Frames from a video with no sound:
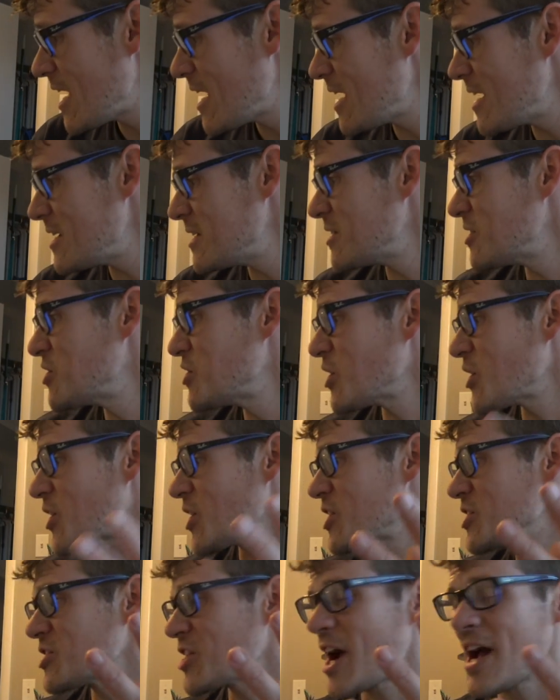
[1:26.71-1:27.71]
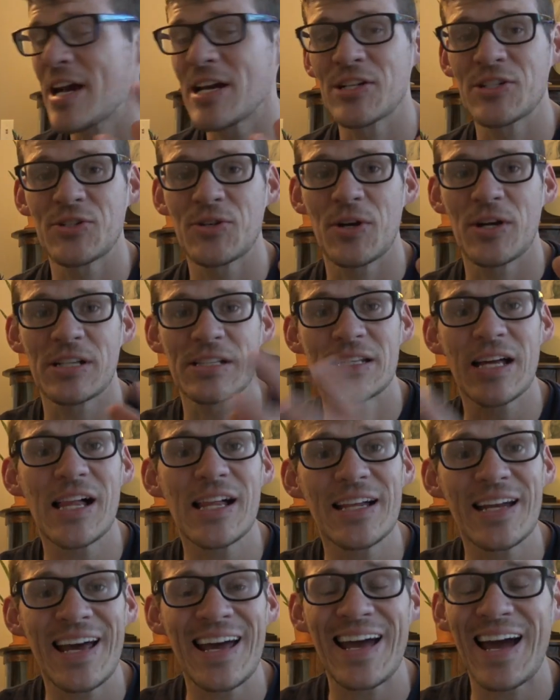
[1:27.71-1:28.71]
is trying to
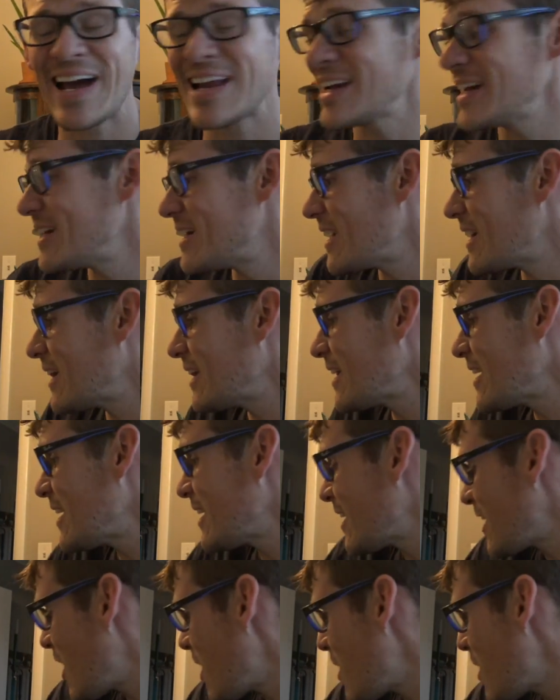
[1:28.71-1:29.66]
consolidate. I need to clean